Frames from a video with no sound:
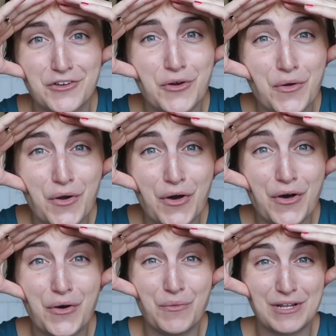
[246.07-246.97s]

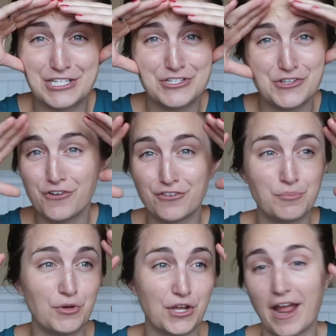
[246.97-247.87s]
Google what to do if
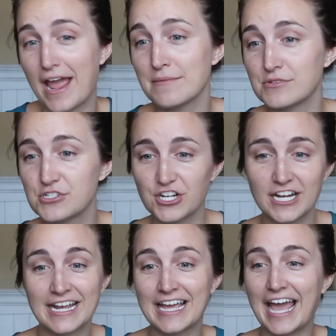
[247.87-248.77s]
you pull your
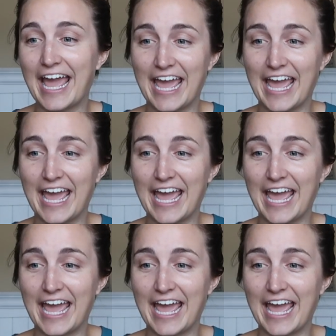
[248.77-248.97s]
hamstring.